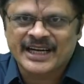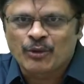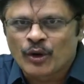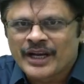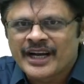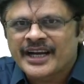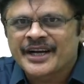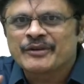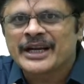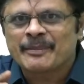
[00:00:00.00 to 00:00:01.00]
It only
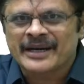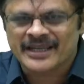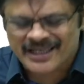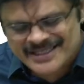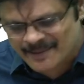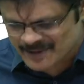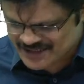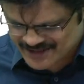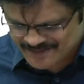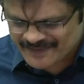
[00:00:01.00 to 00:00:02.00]
retrieve that particular sub
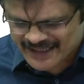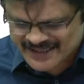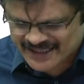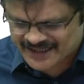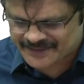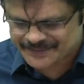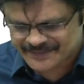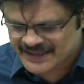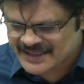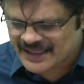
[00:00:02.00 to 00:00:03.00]
list. That is the idea.
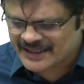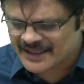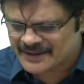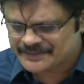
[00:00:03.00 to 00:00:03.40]
Is that clear?